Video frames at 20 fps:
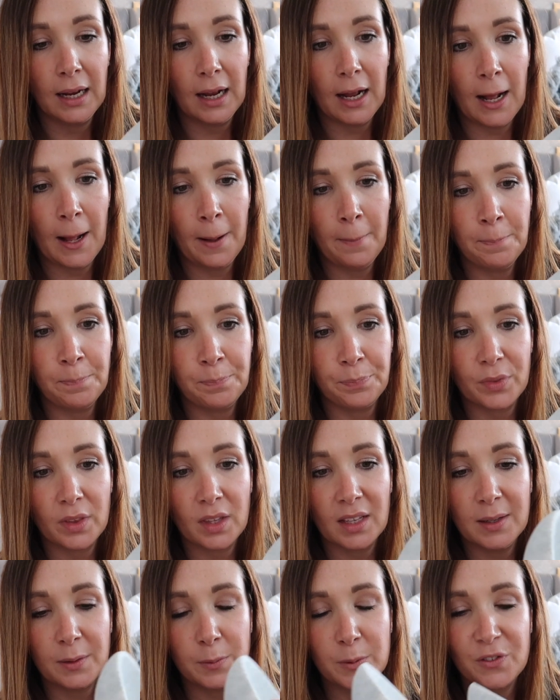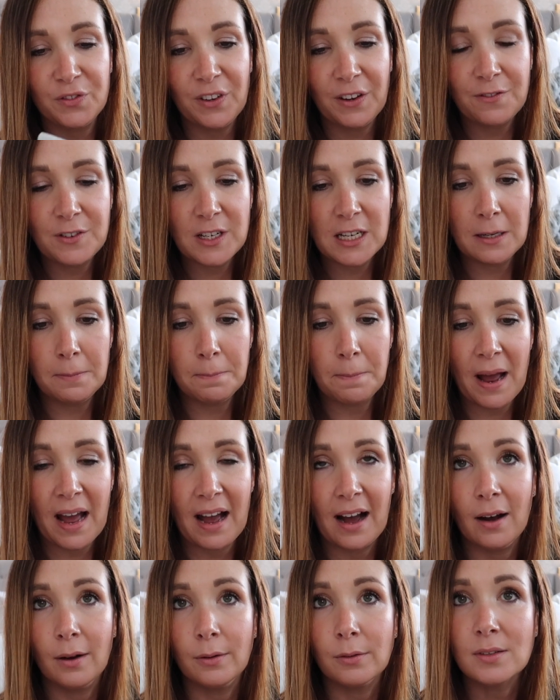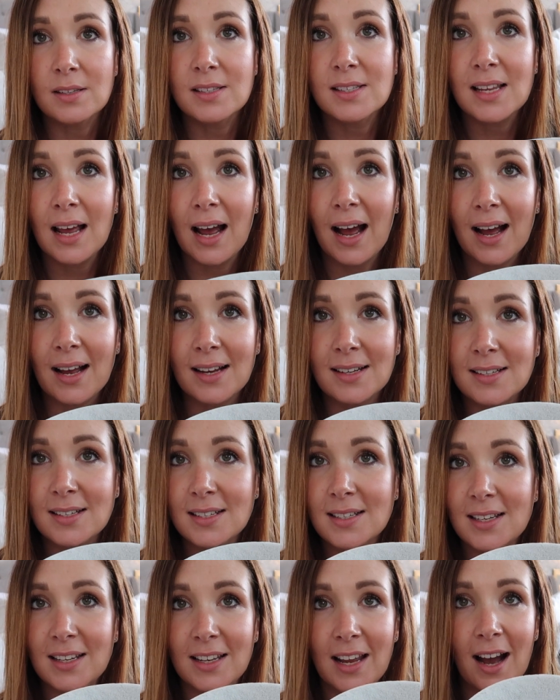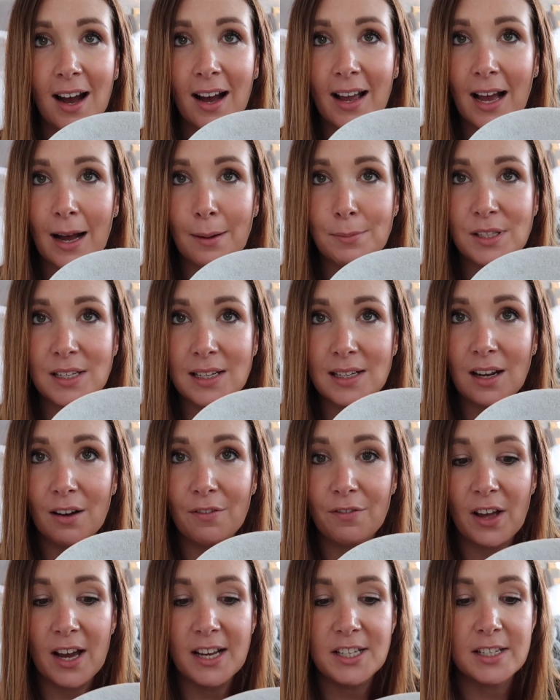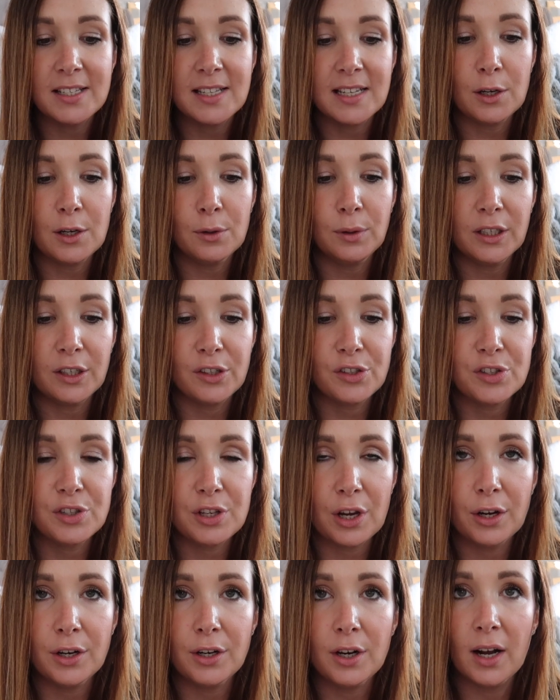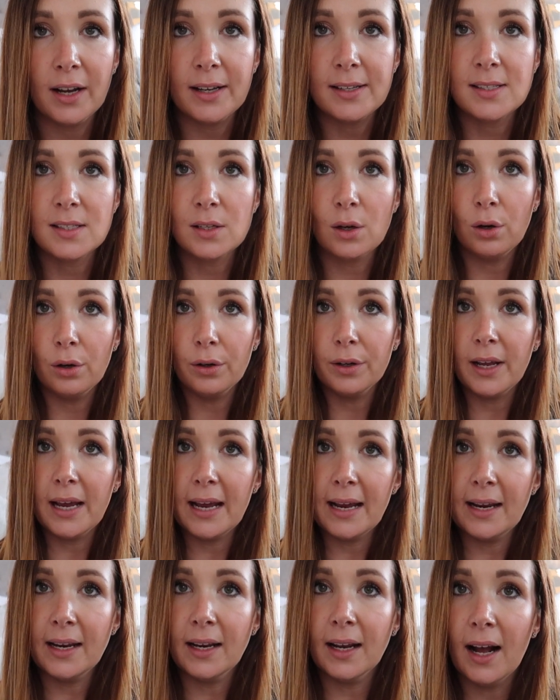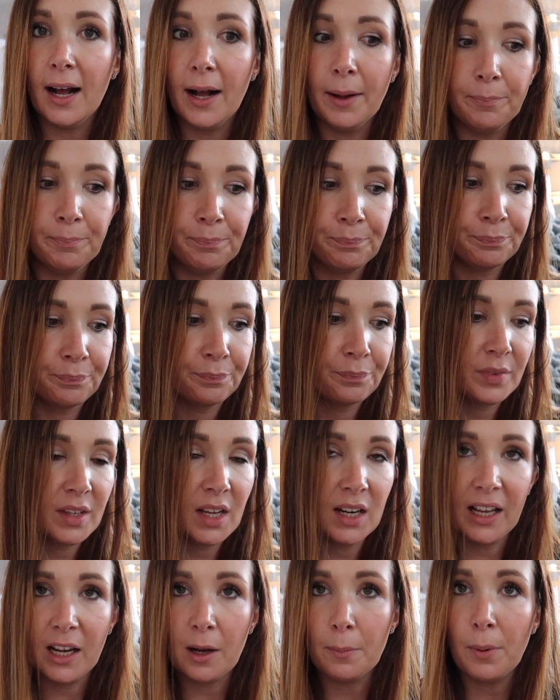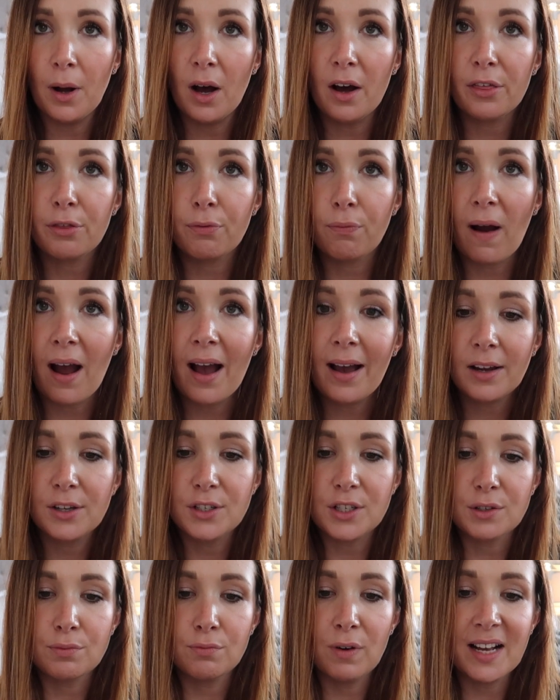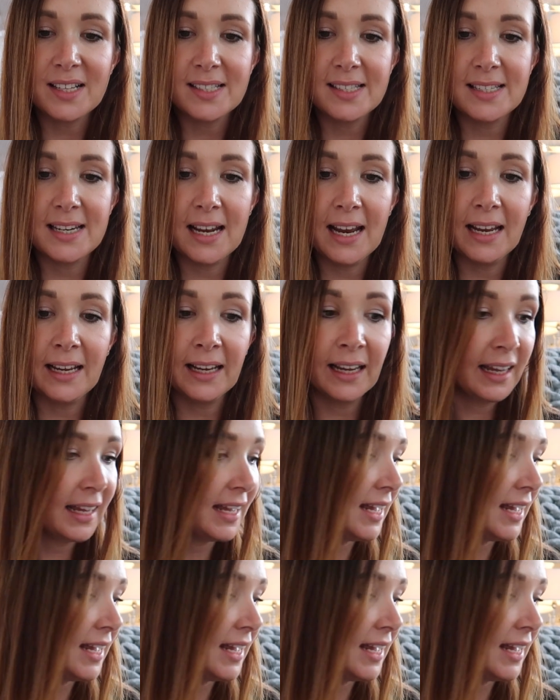It was £15, and yeah, I absolutely love that. I just it will look so nice on a like a bath rack, just resting.